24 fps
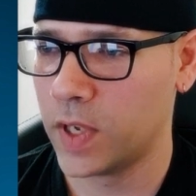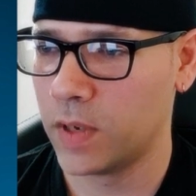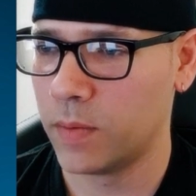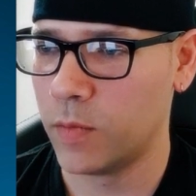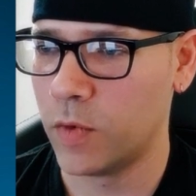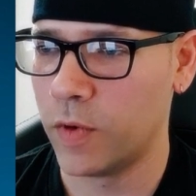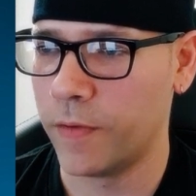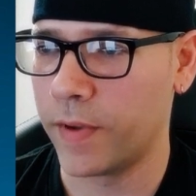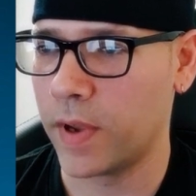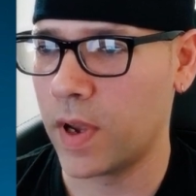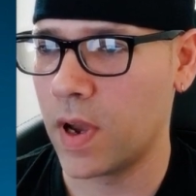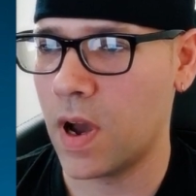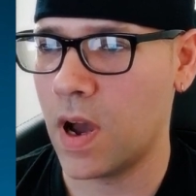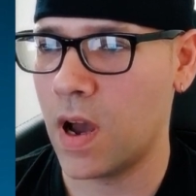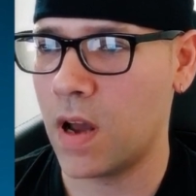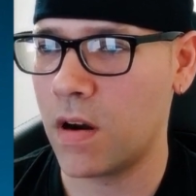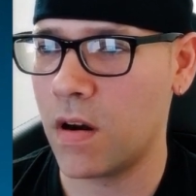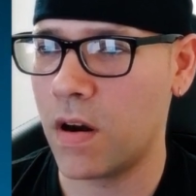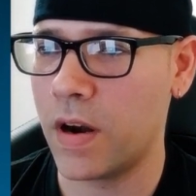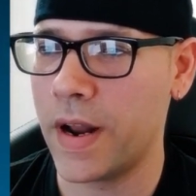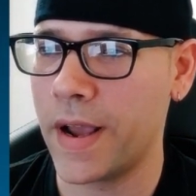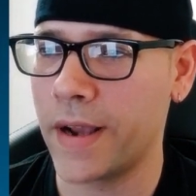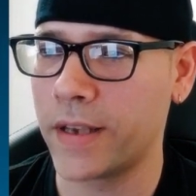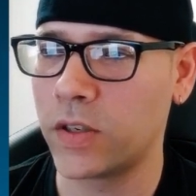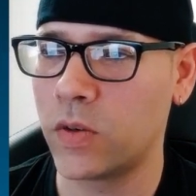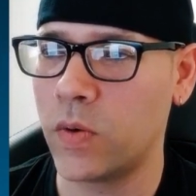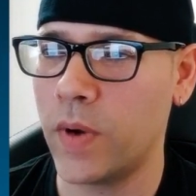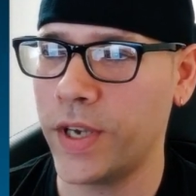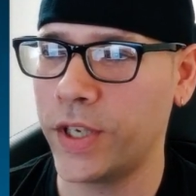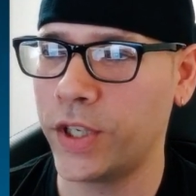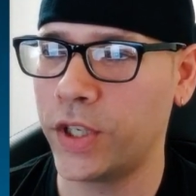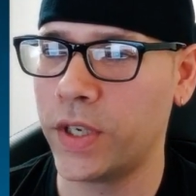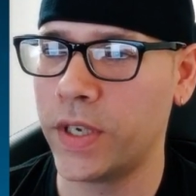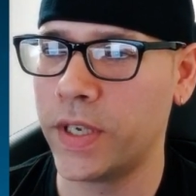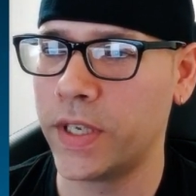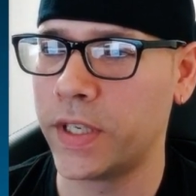Moving on, our next
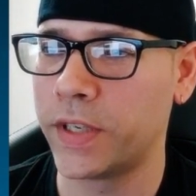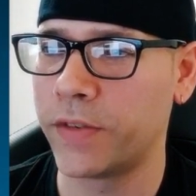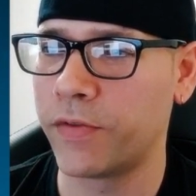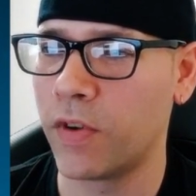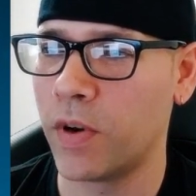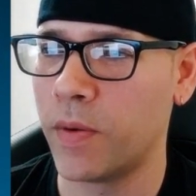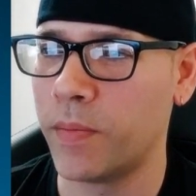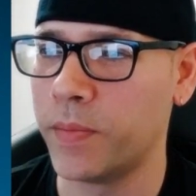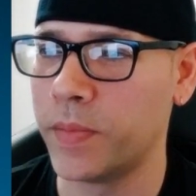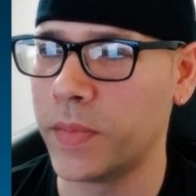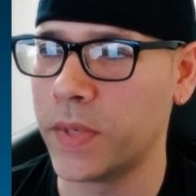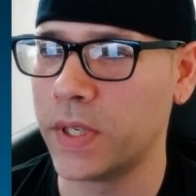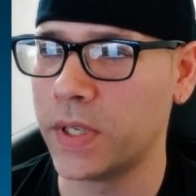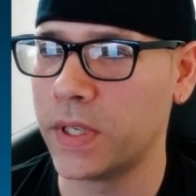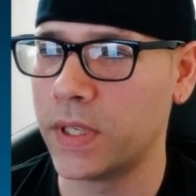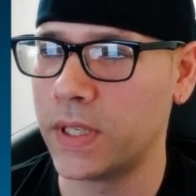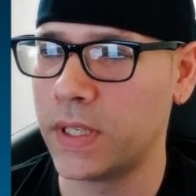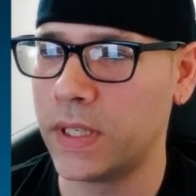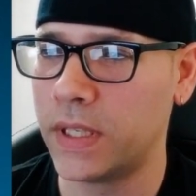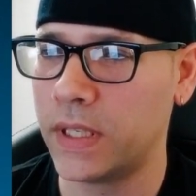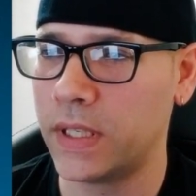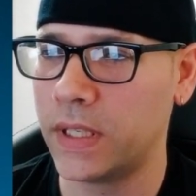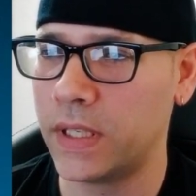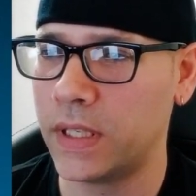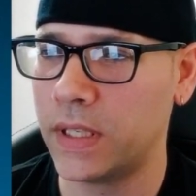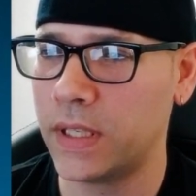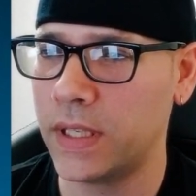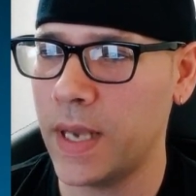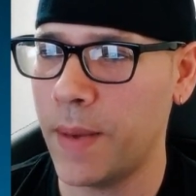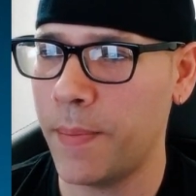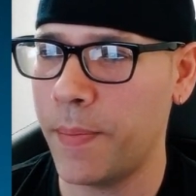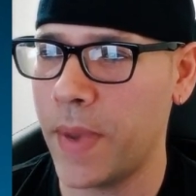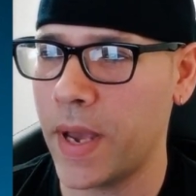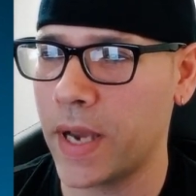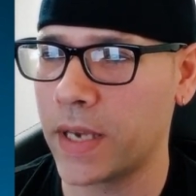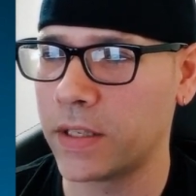question is from
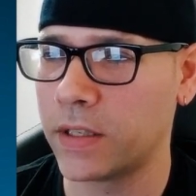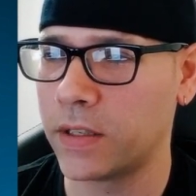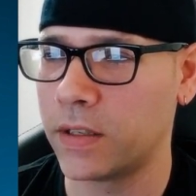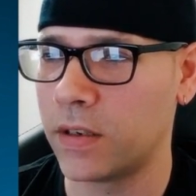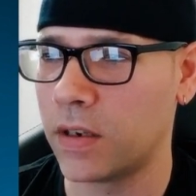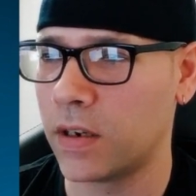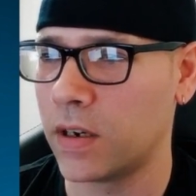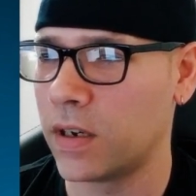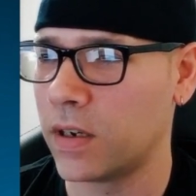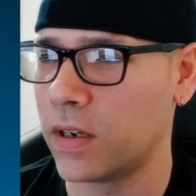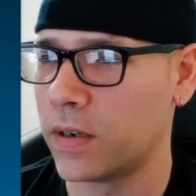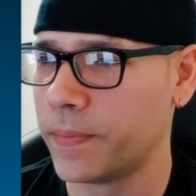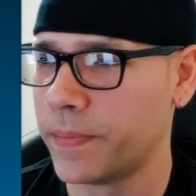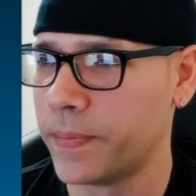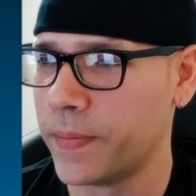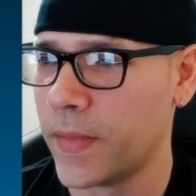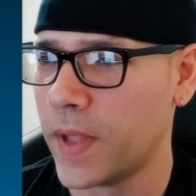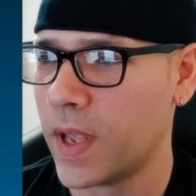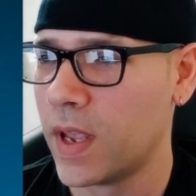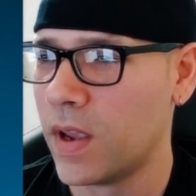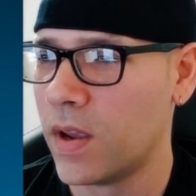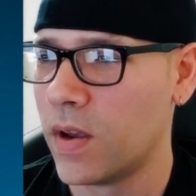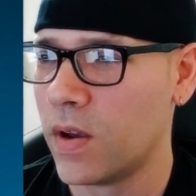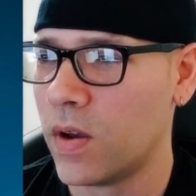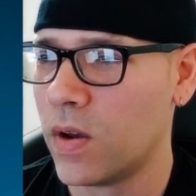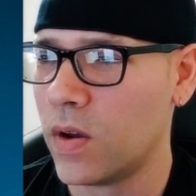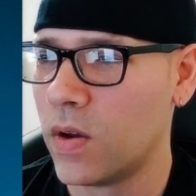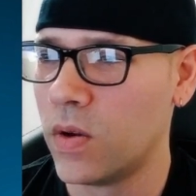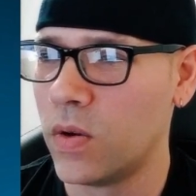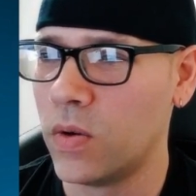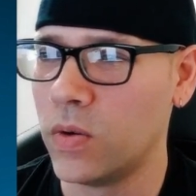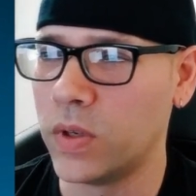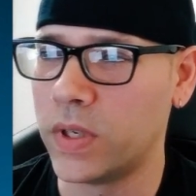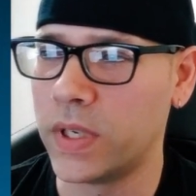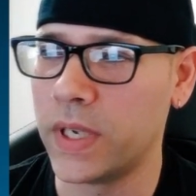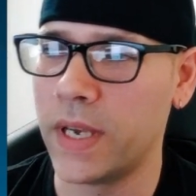Sepexter,
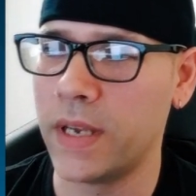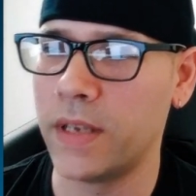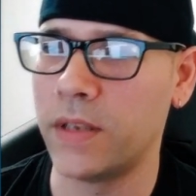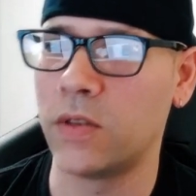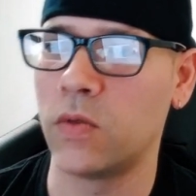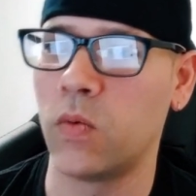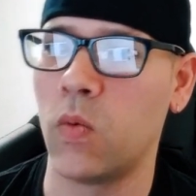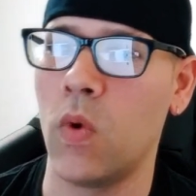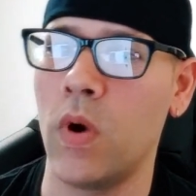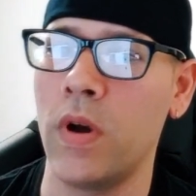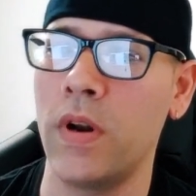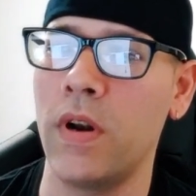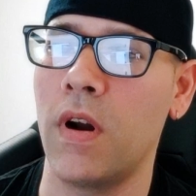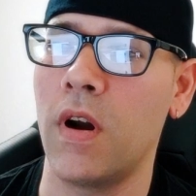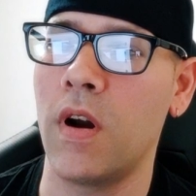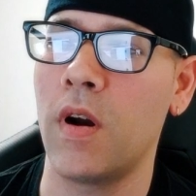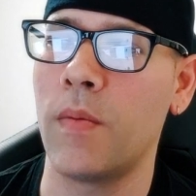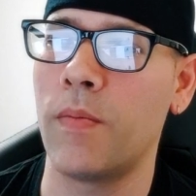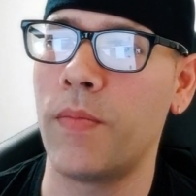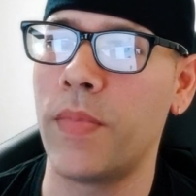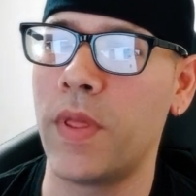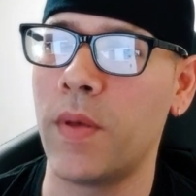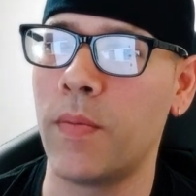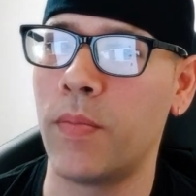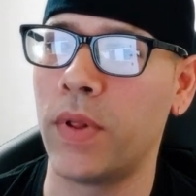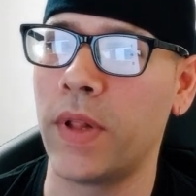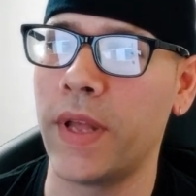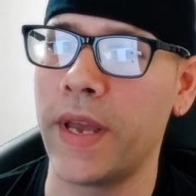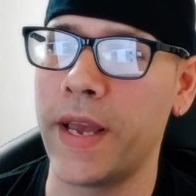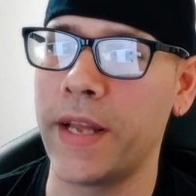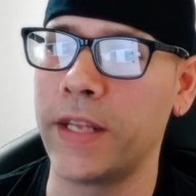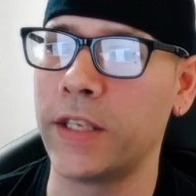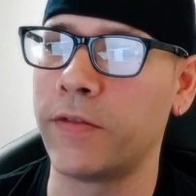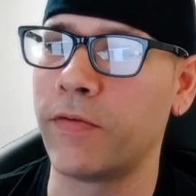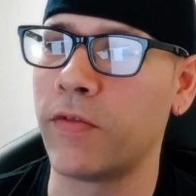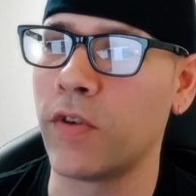who says, "What are the
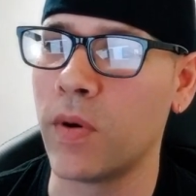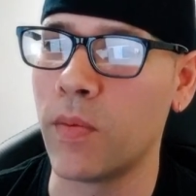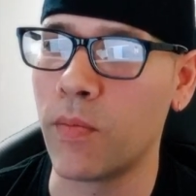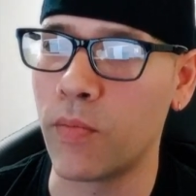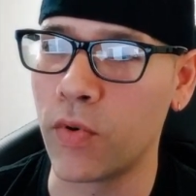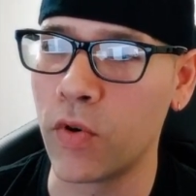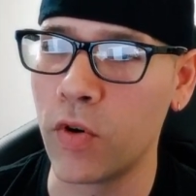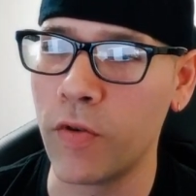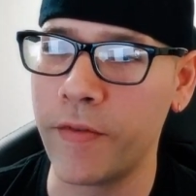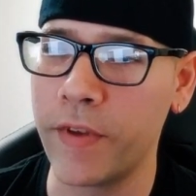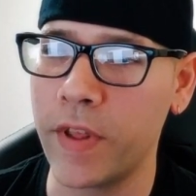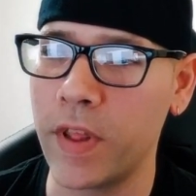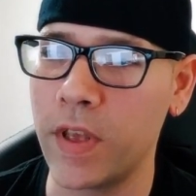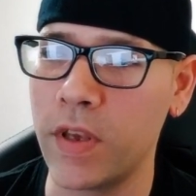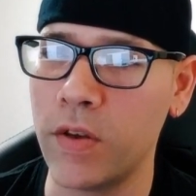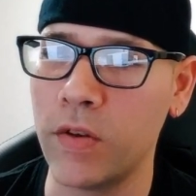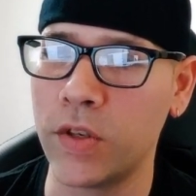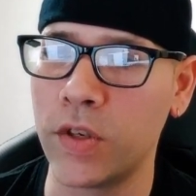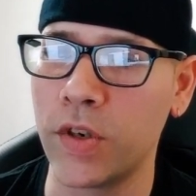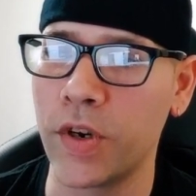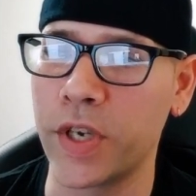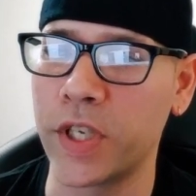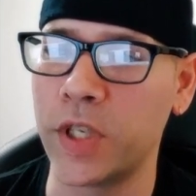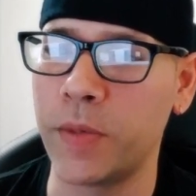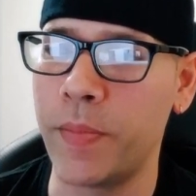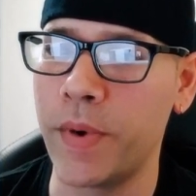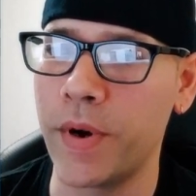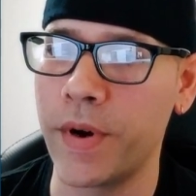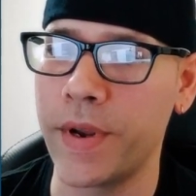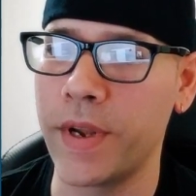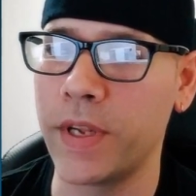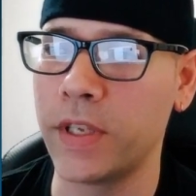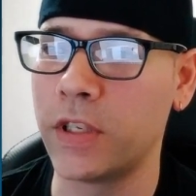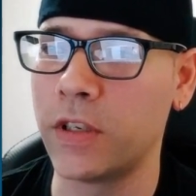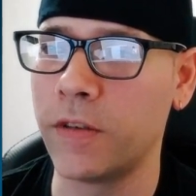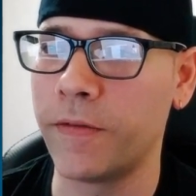plans for improving the user
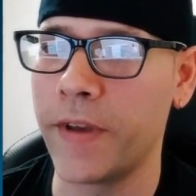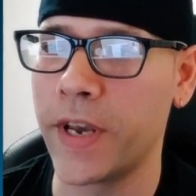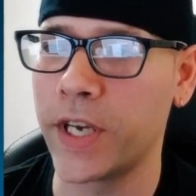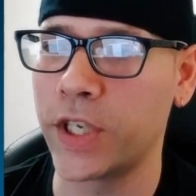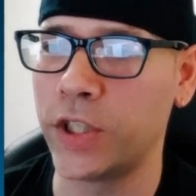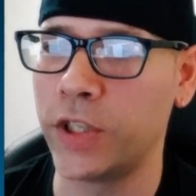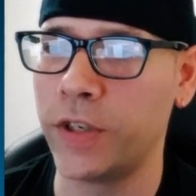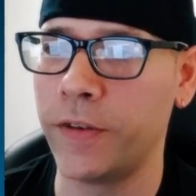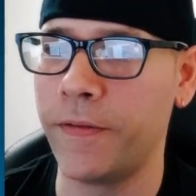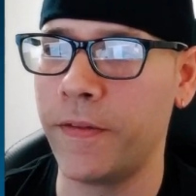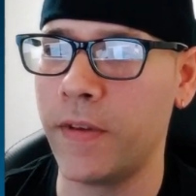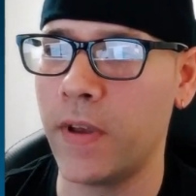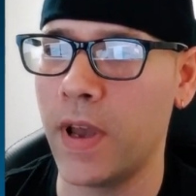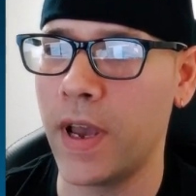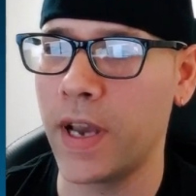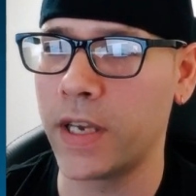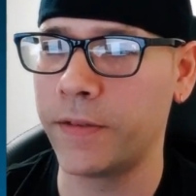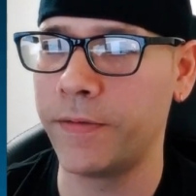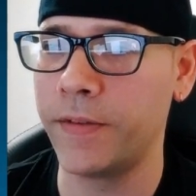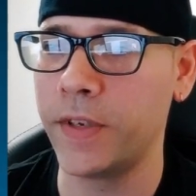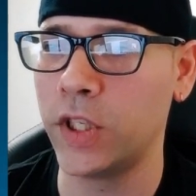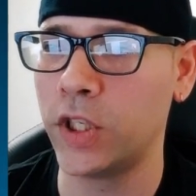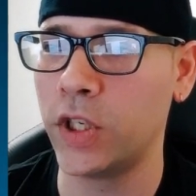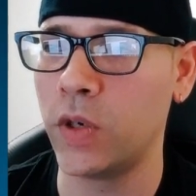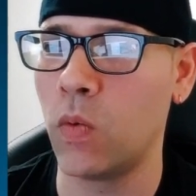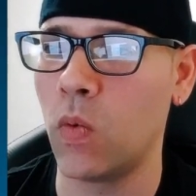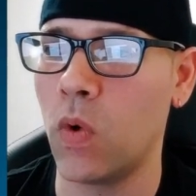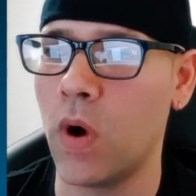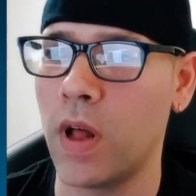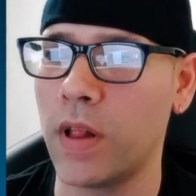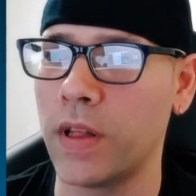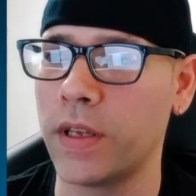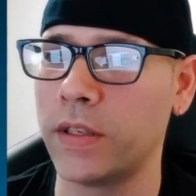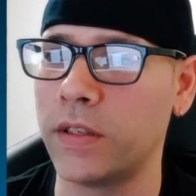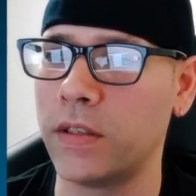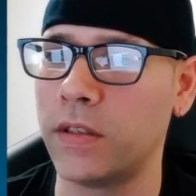experience of XVG
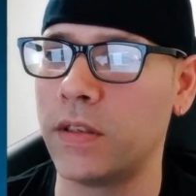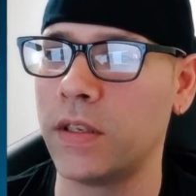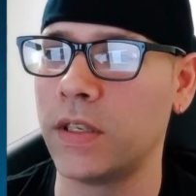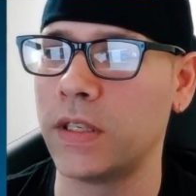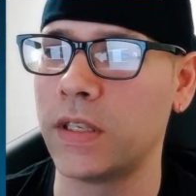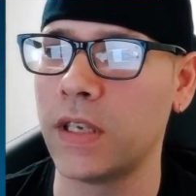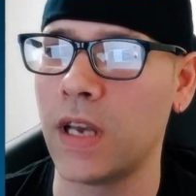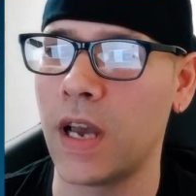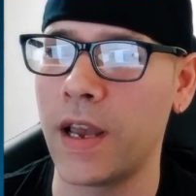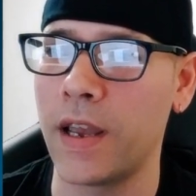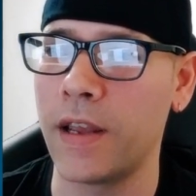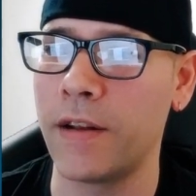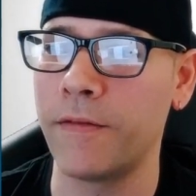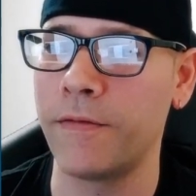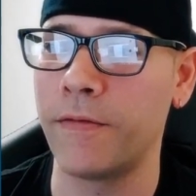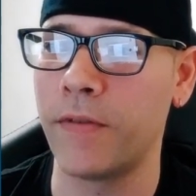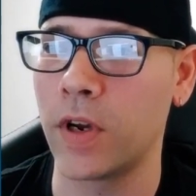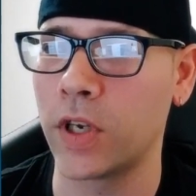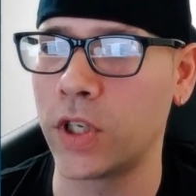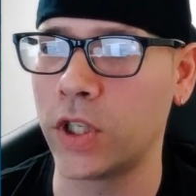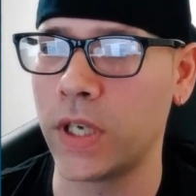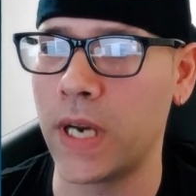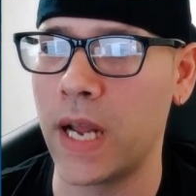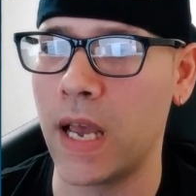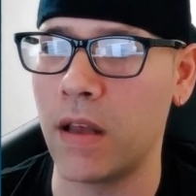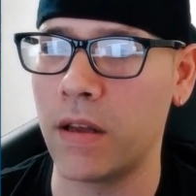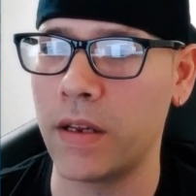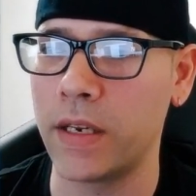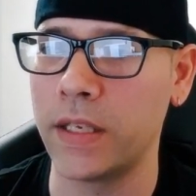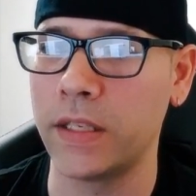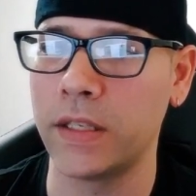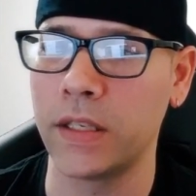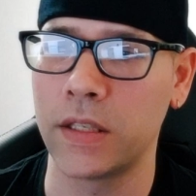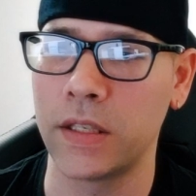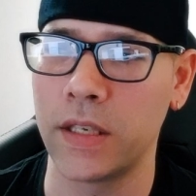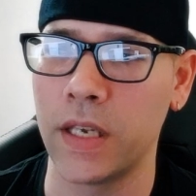wallets, design,
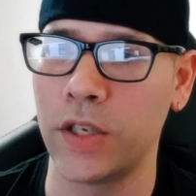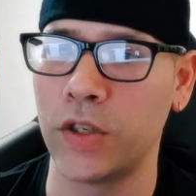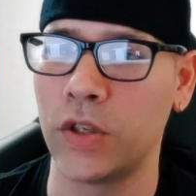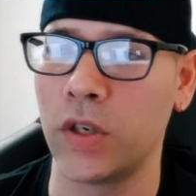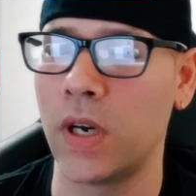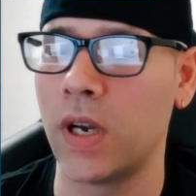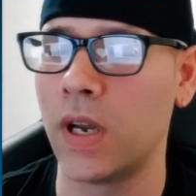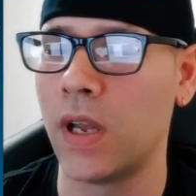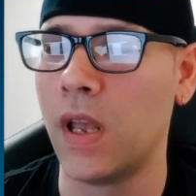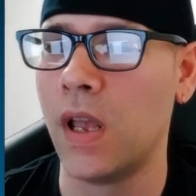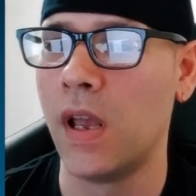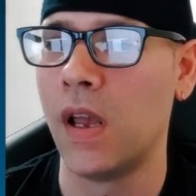functionalities, etc.?"